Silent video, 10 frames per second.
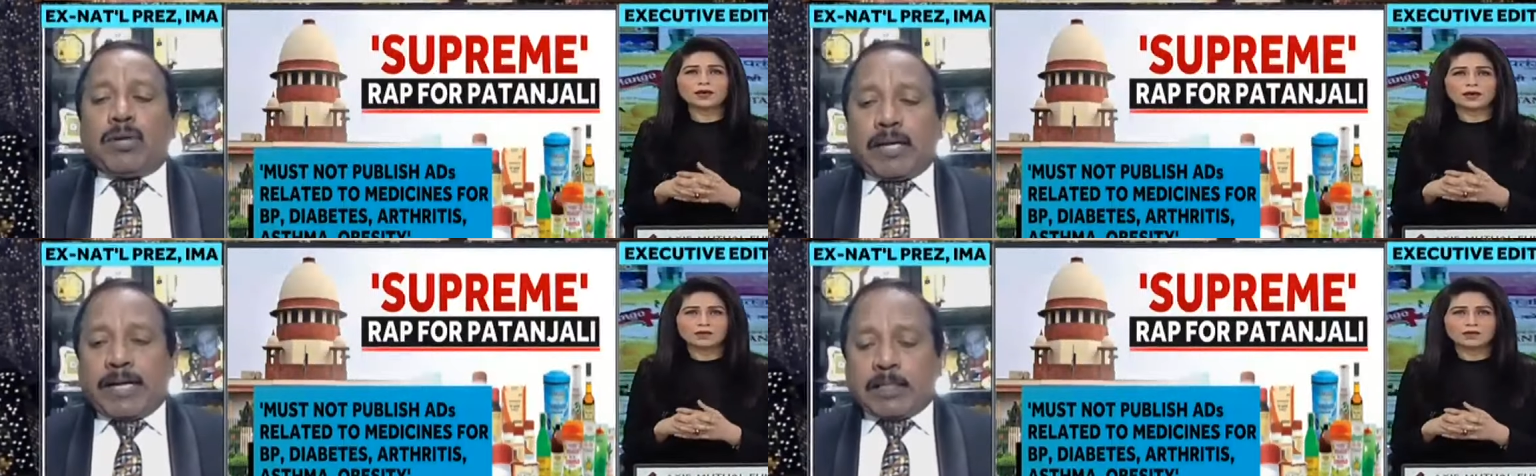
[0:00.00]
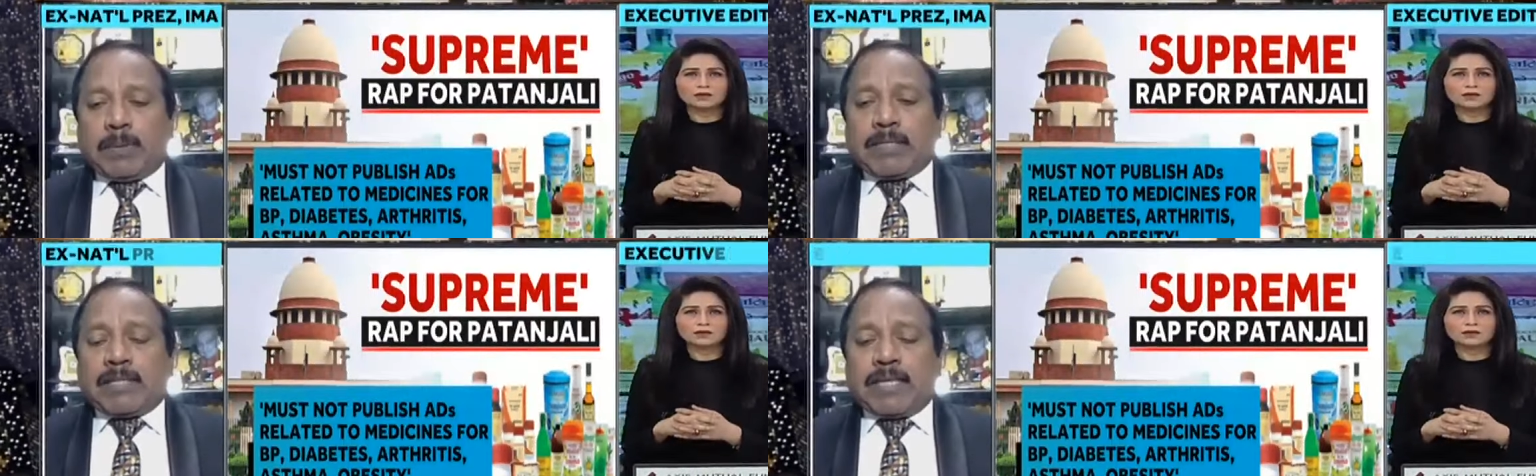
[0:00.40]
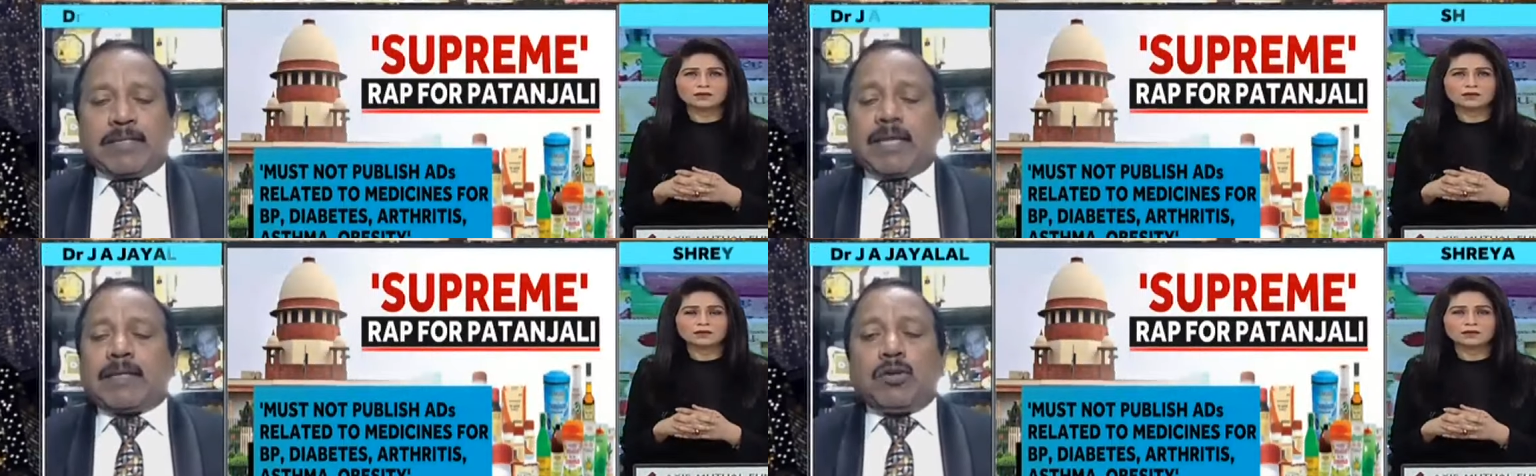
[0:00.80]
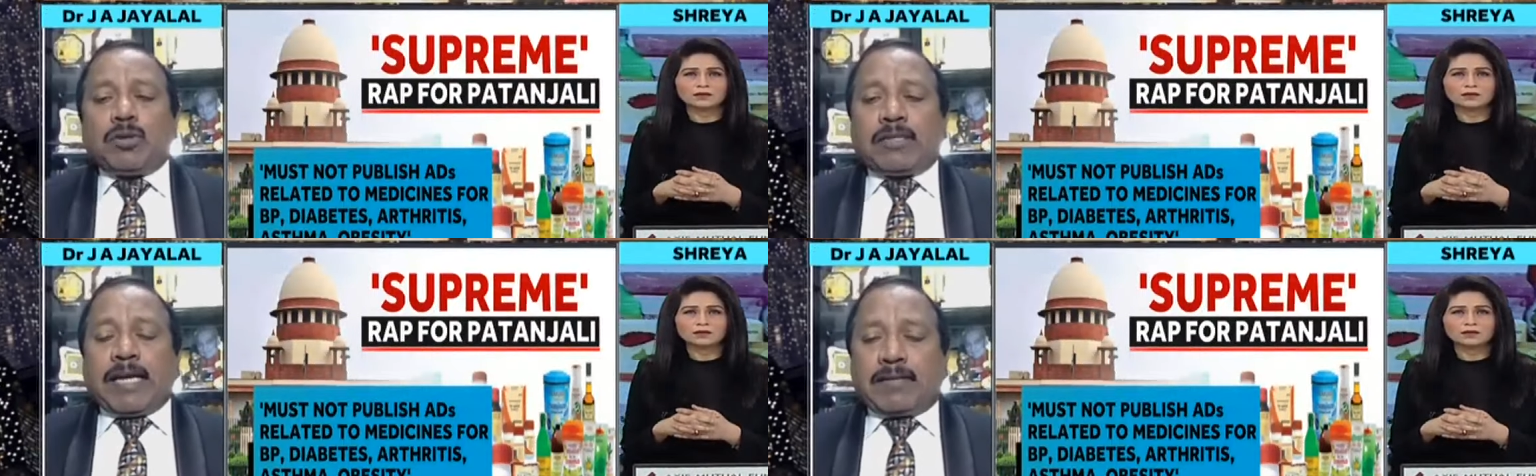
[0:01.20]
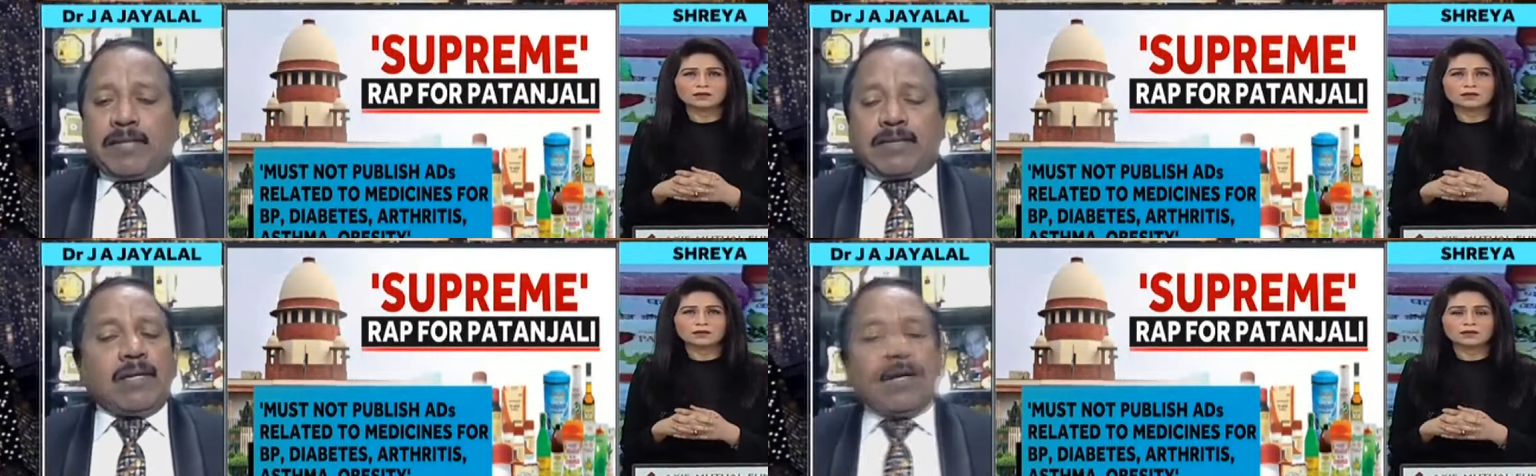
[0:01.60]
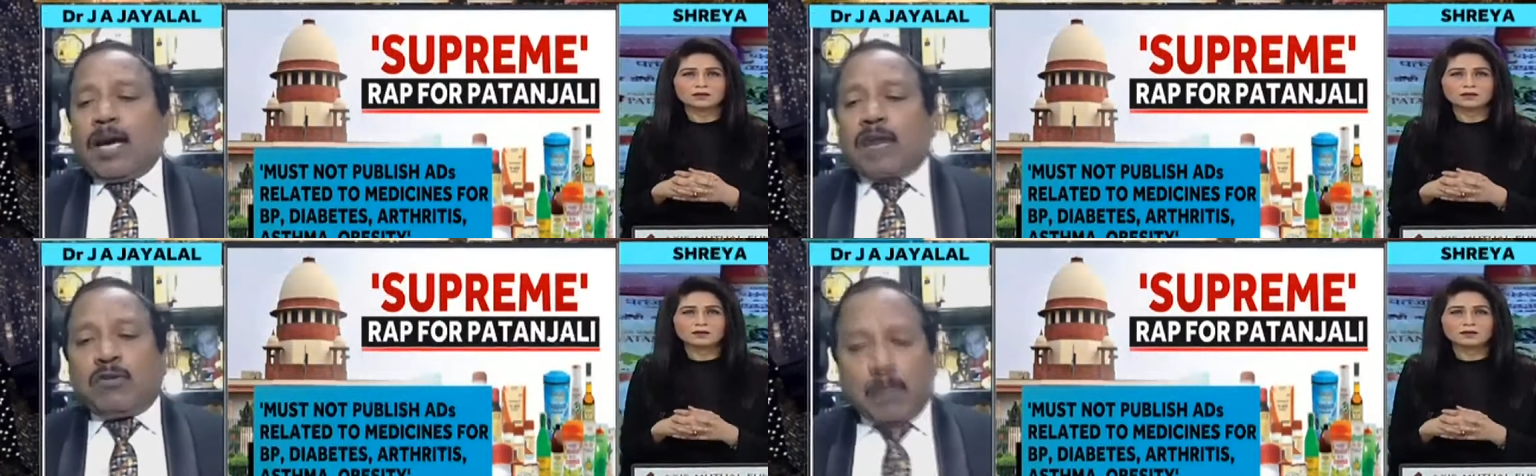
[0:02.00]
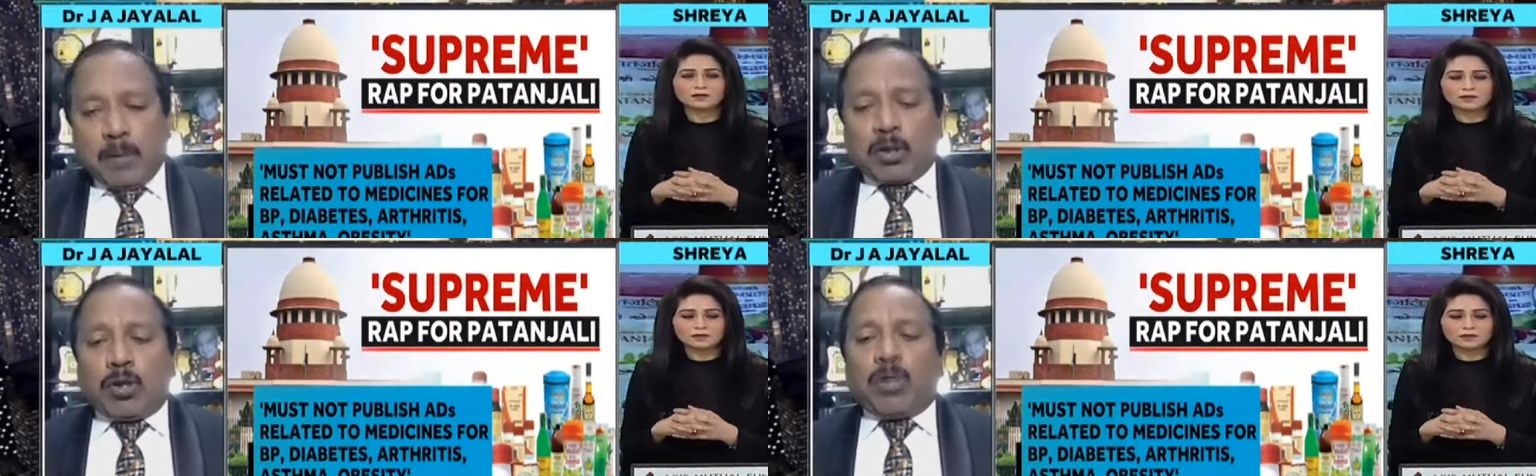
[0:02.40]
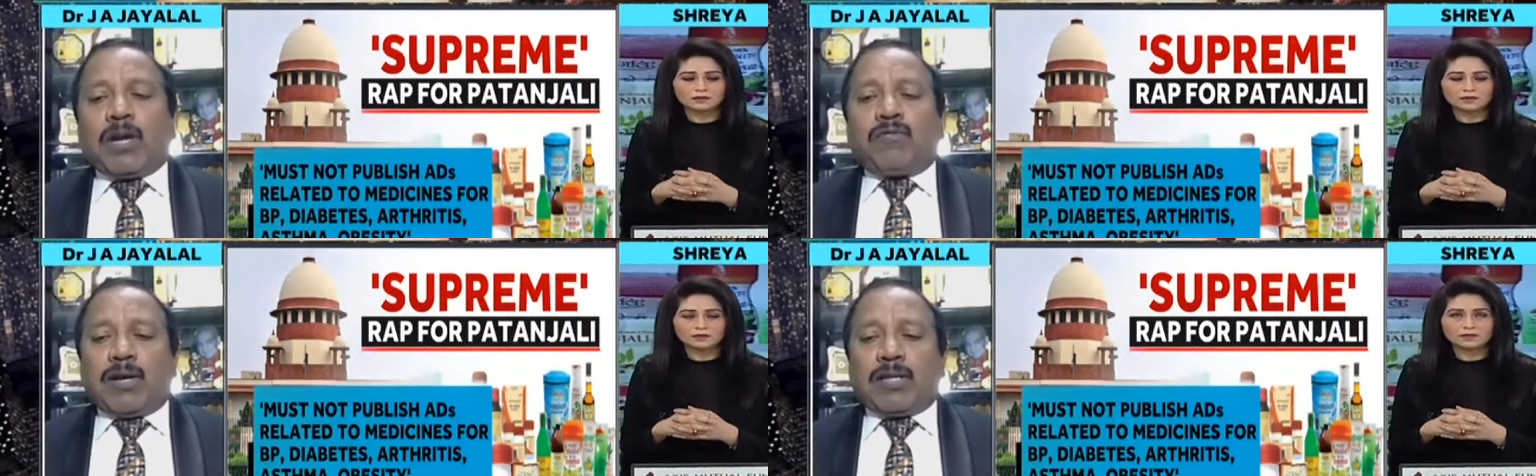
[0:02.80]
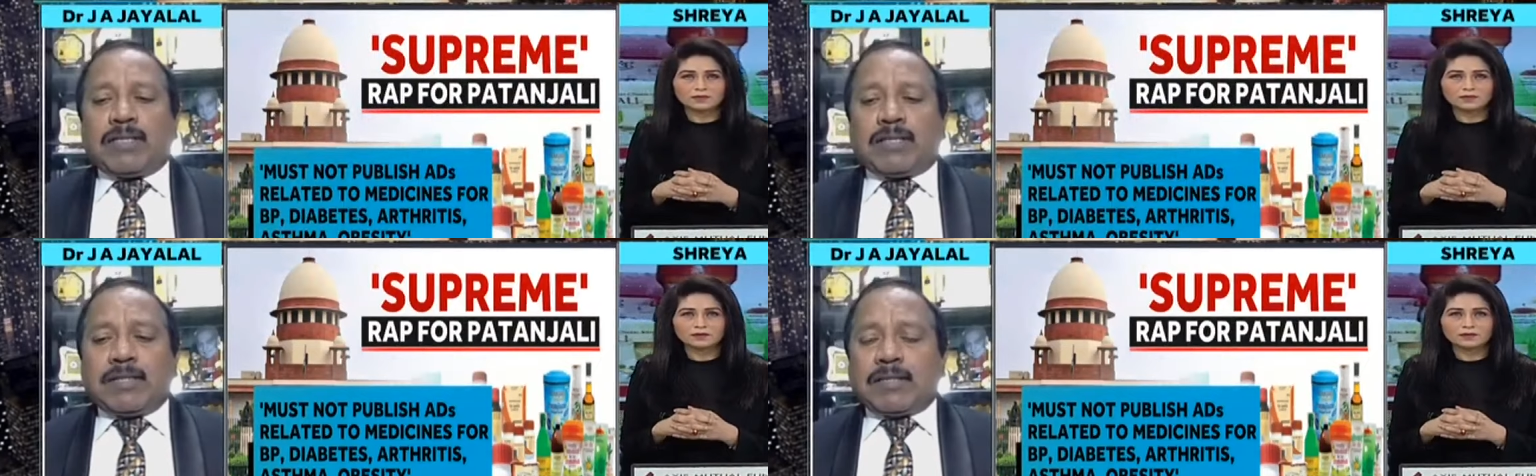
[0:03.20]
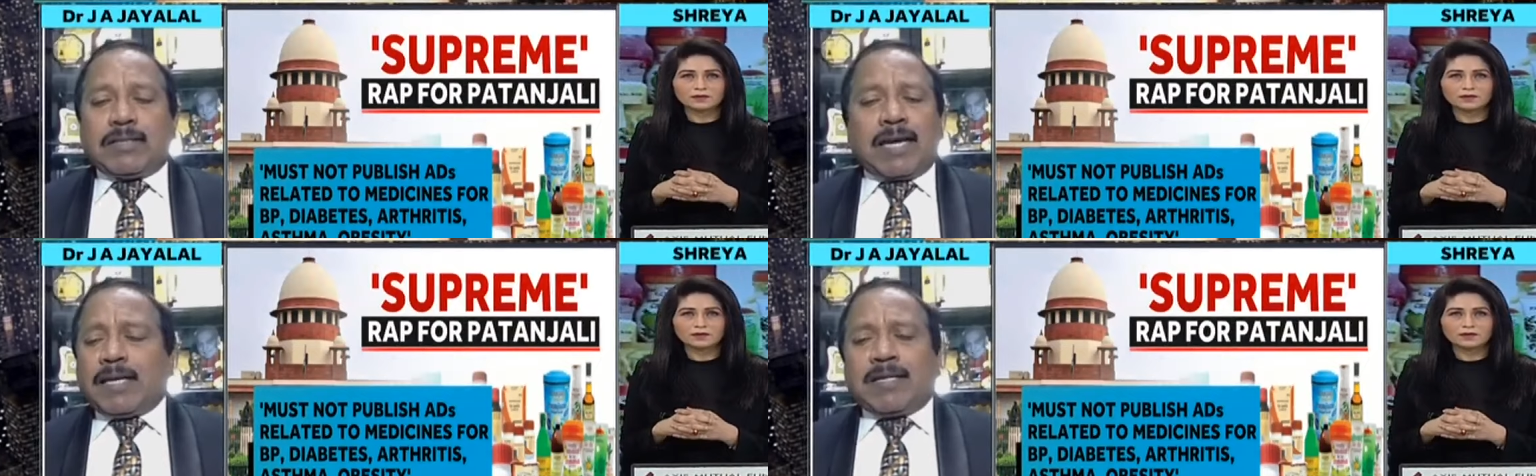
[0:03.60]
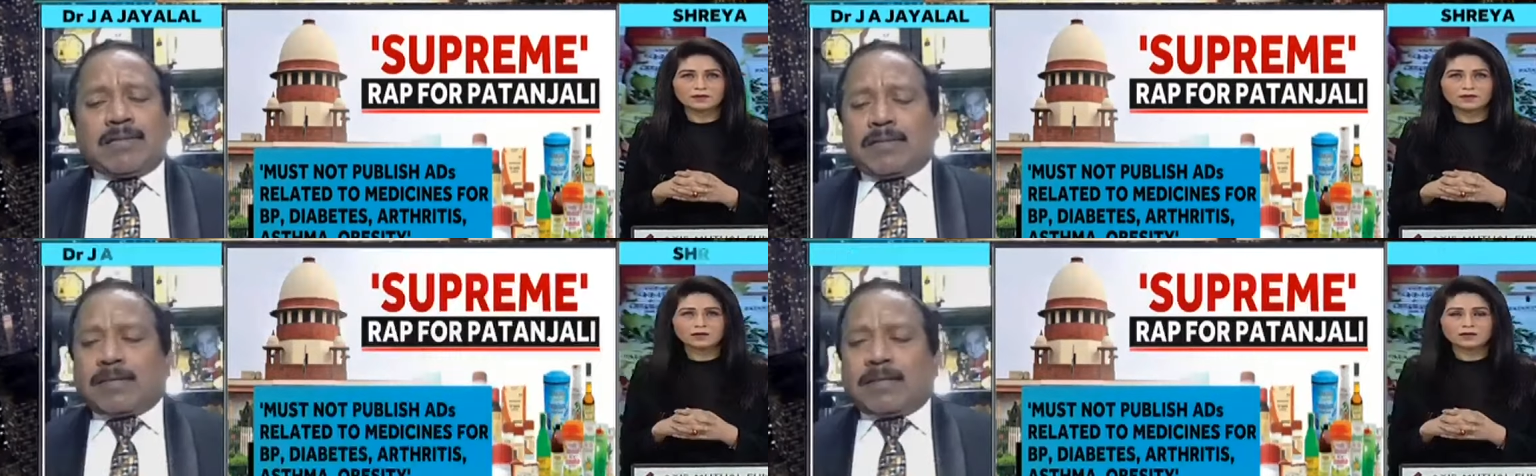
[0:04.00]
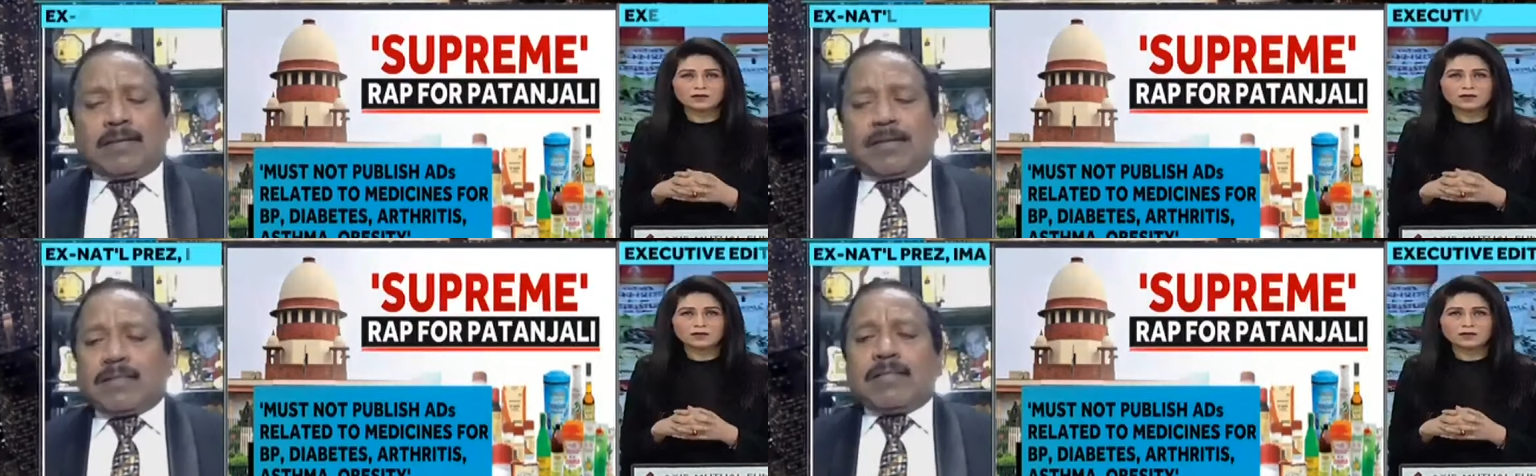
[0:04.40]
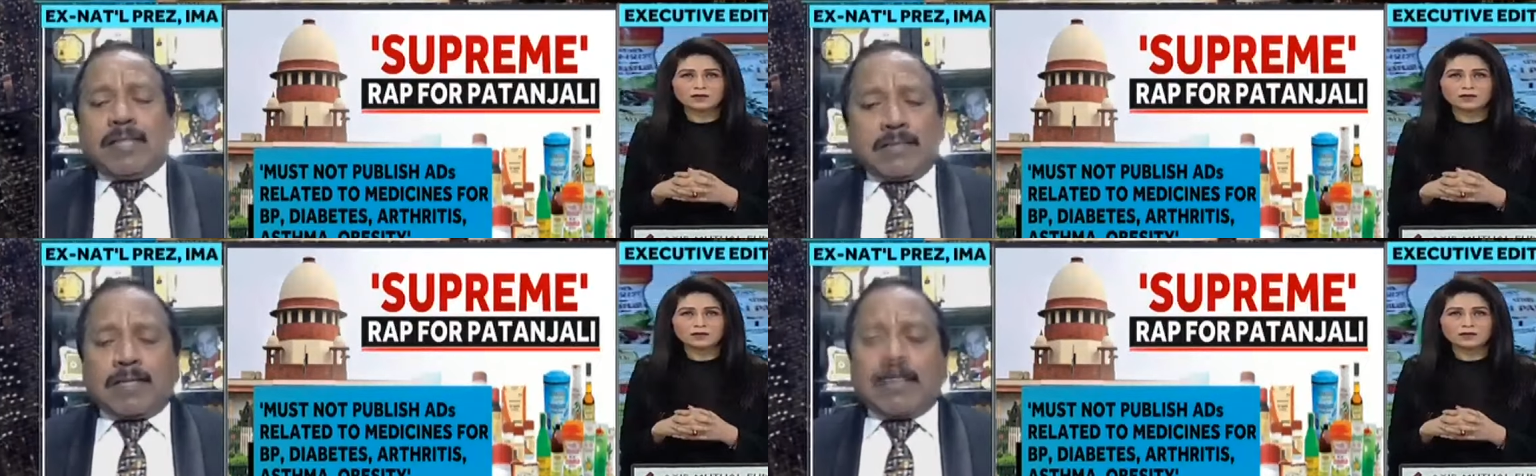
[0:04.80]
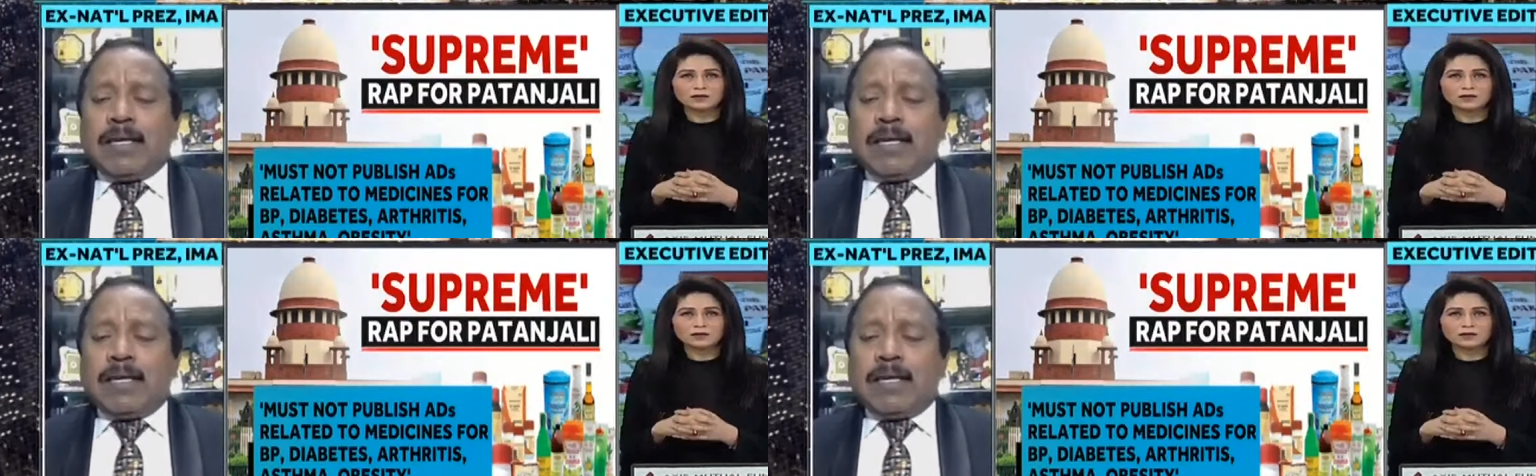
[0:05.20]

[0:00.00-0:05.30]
Speaker 1: good respect says that you take this and you will be cured of all these diseases, and it is, uh, it is in this